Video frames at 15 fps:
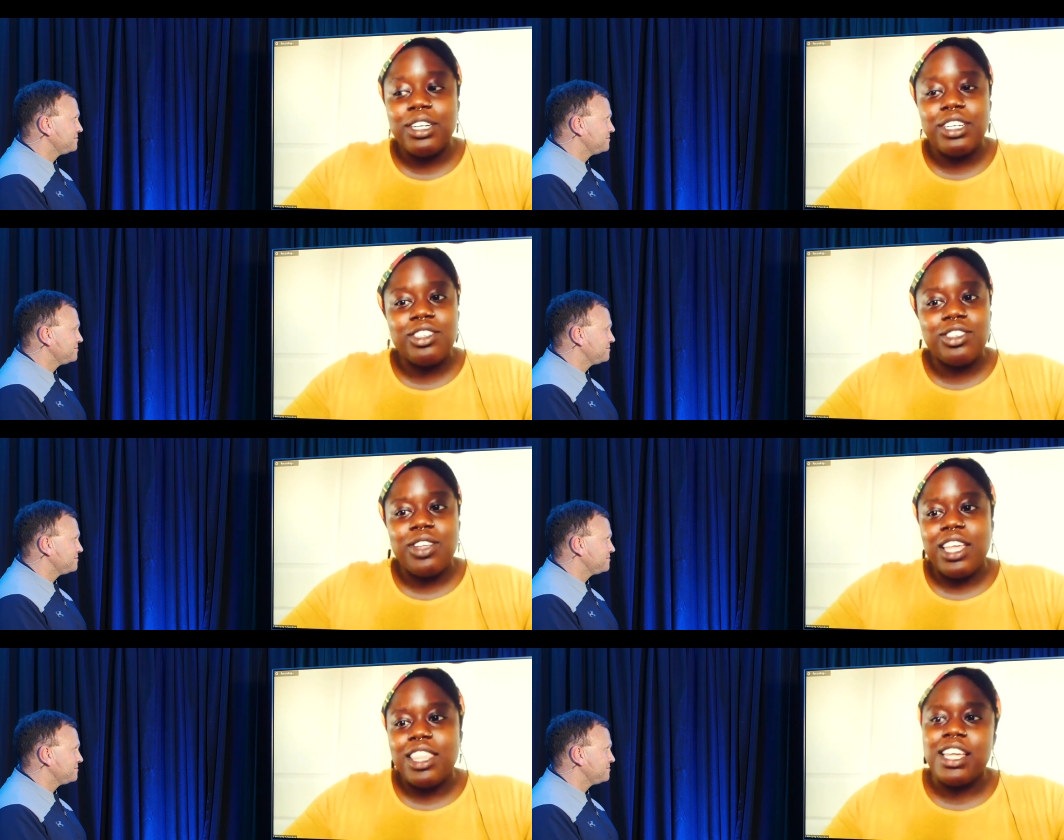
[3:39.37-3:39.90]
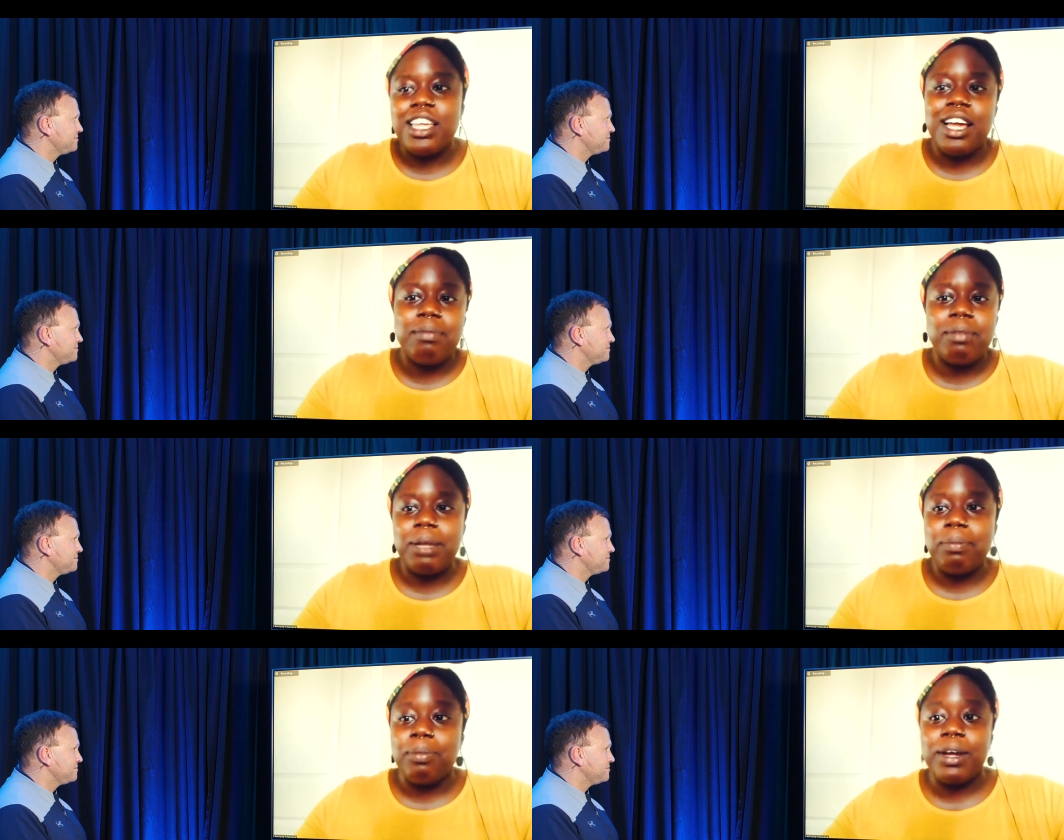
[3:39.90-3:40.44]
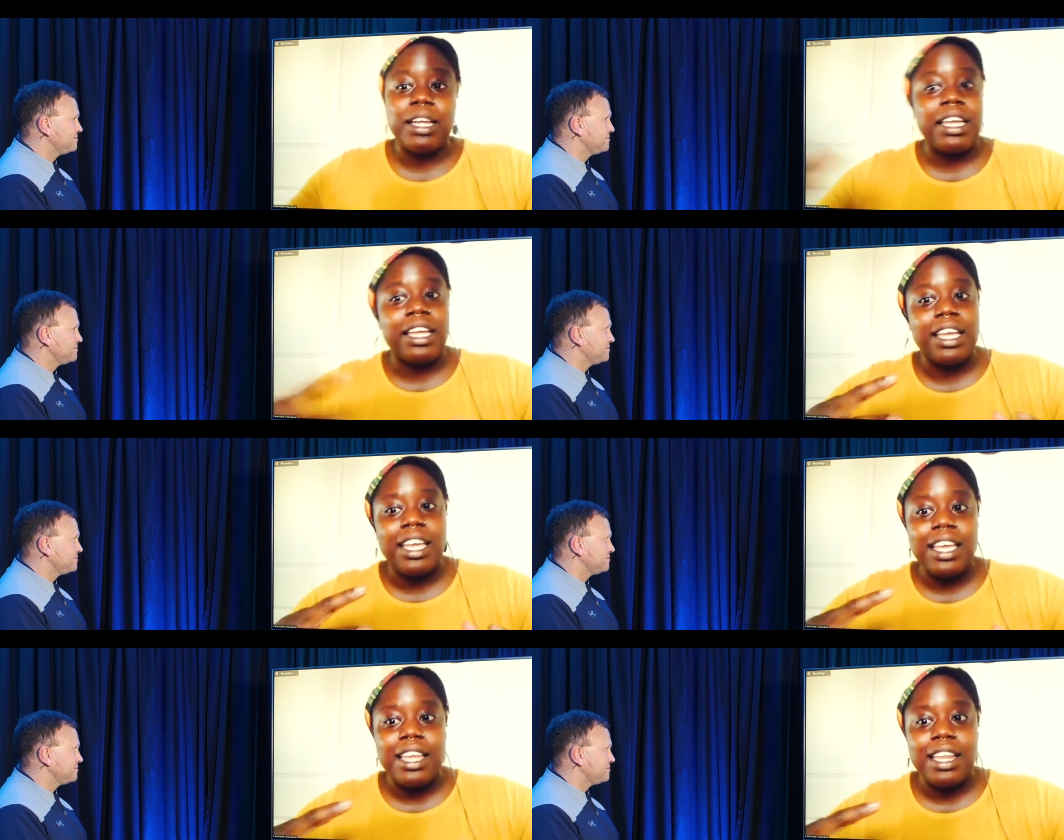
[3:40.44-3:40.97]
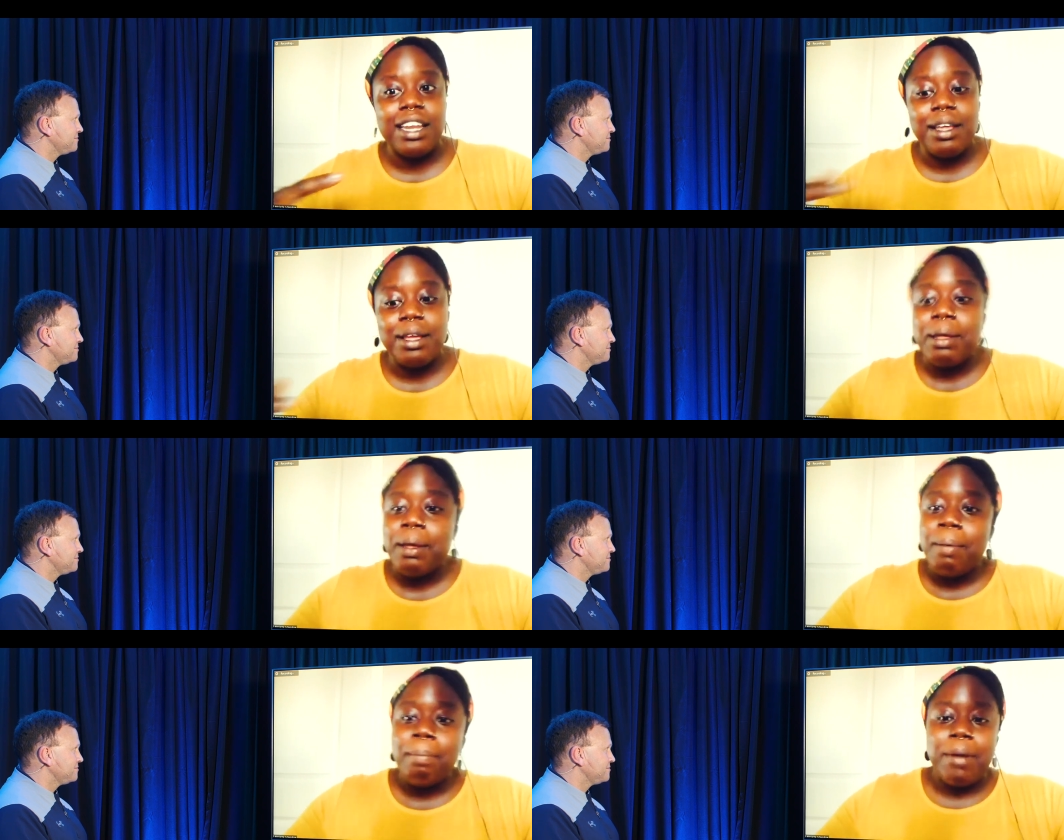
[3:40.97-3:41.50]
Speaker 1: So I think I'm like bringing in
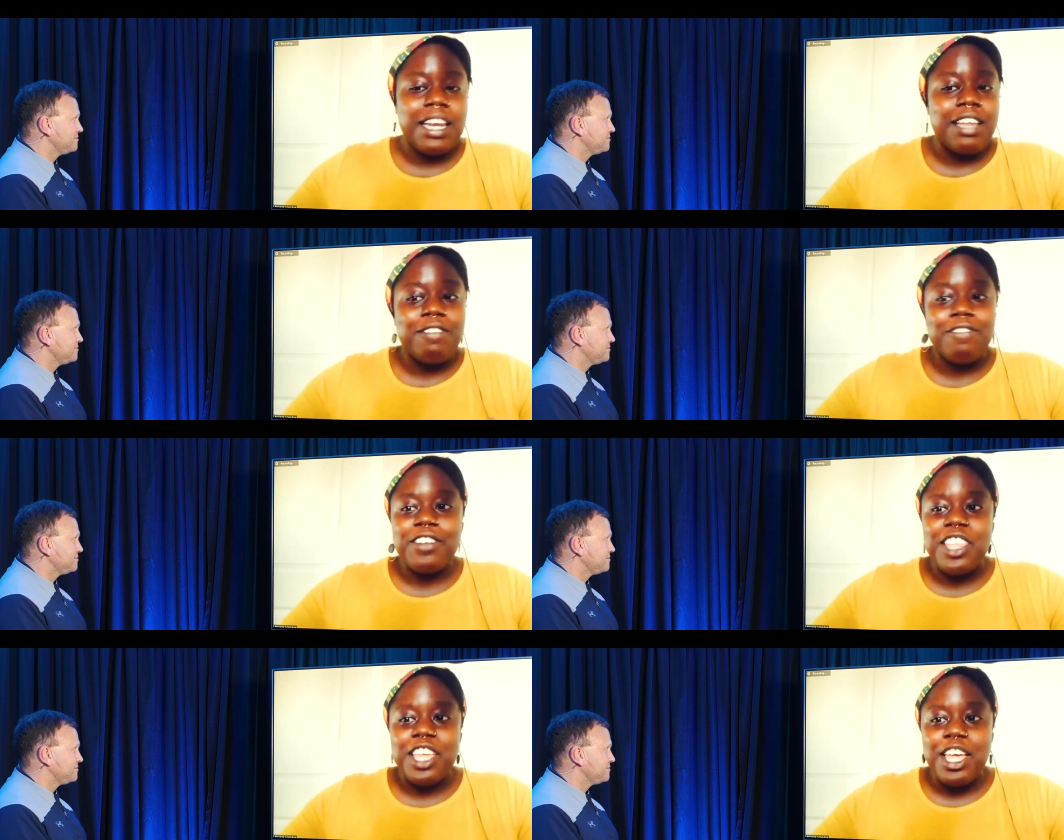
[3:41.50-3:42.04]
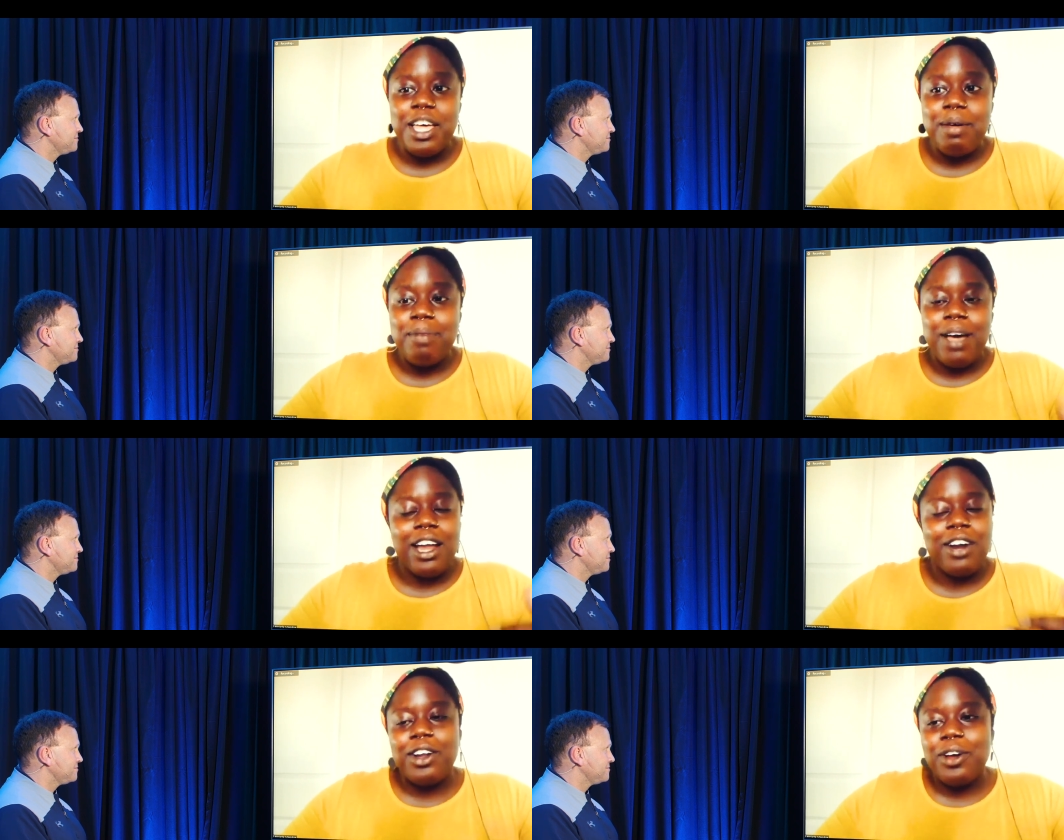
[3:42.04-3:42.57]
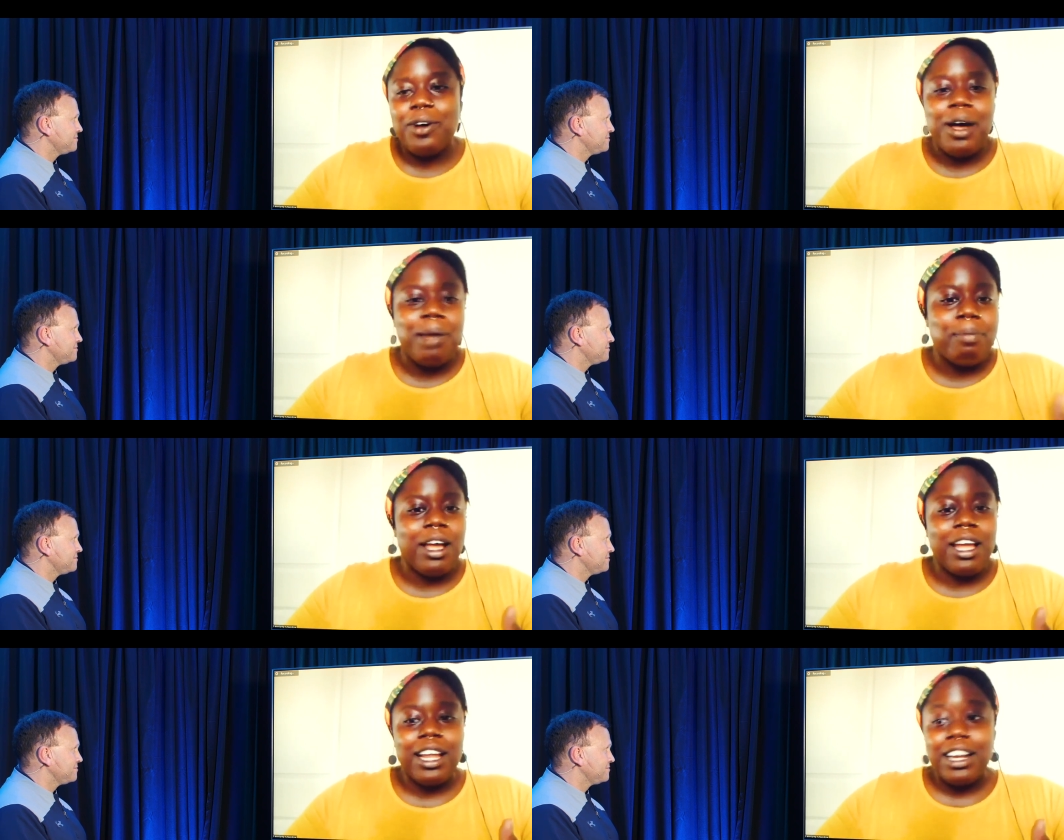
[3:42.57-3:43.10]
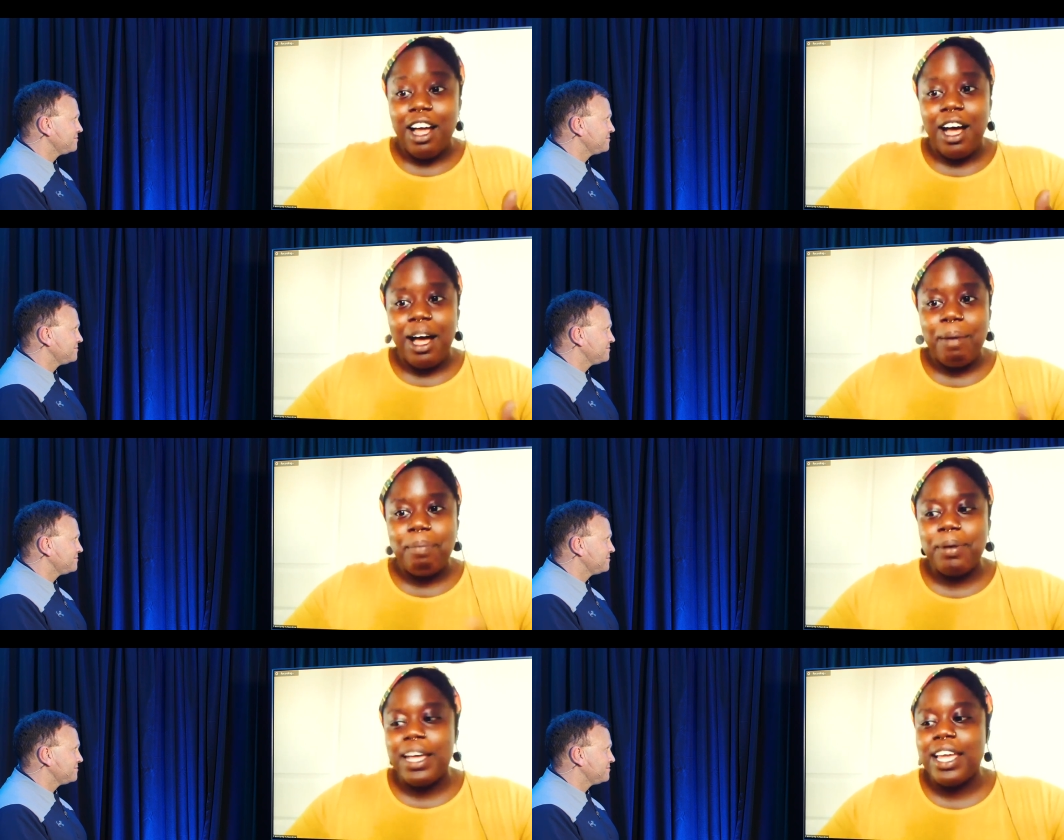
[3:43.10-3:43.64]
money for them. I don't know, I'm probably not, but